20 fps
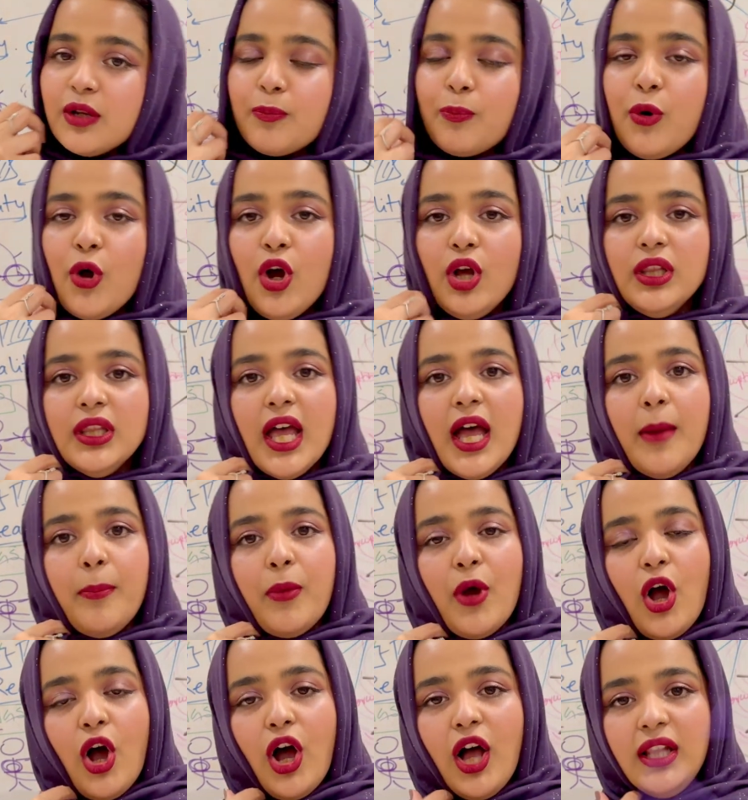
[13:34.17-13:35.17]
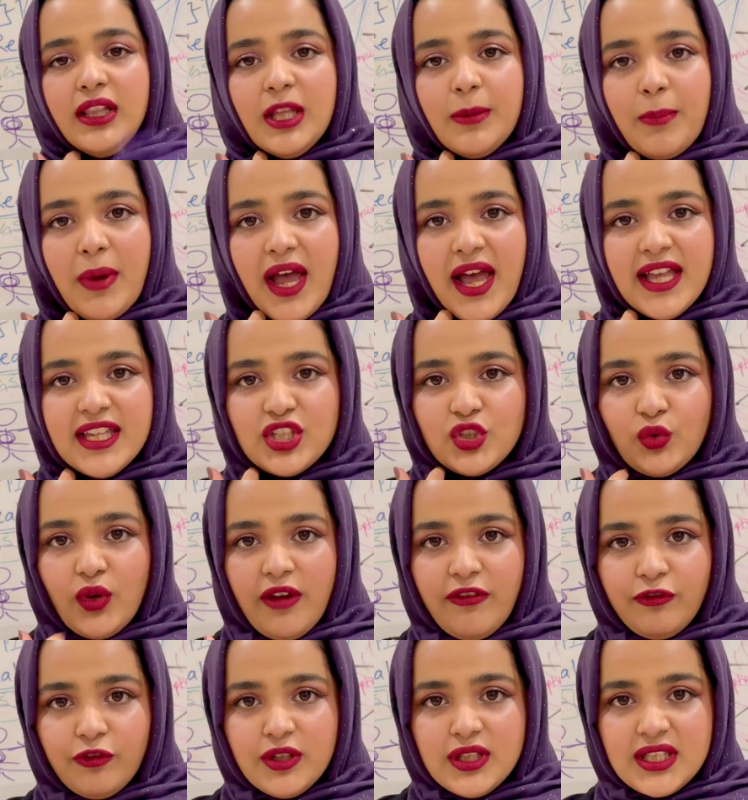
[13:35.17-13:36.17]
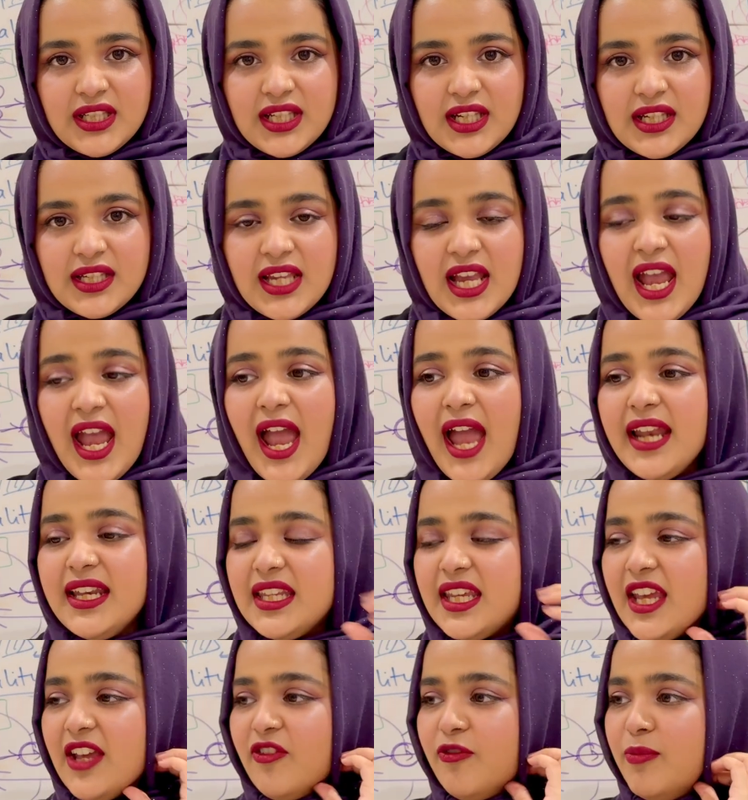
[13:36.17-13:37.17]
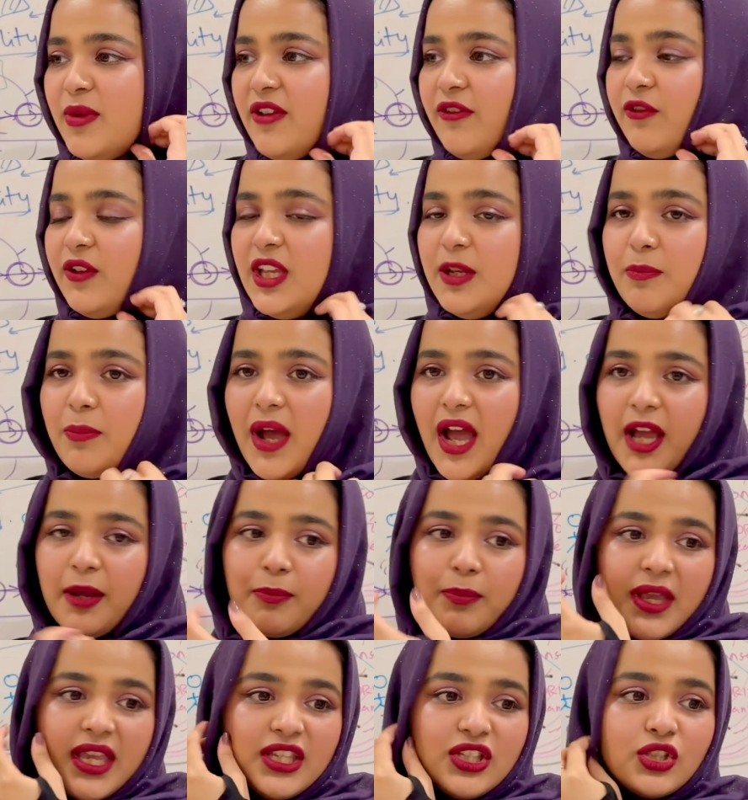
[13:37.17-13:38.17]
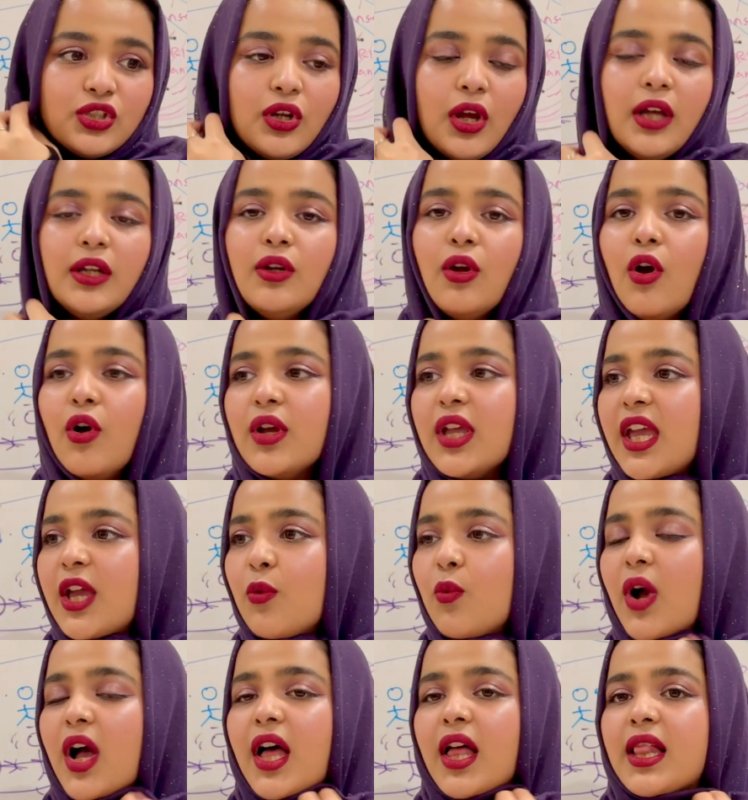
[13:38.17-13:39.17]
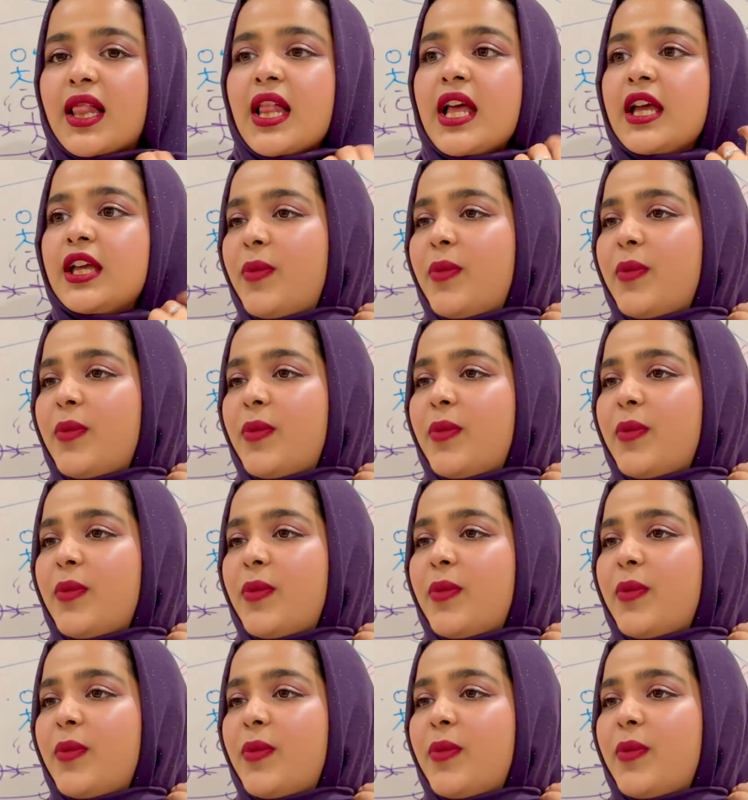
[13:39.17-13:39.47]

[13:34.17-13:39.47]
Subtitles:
pull up all the past references and give me feedback based on, okay, well,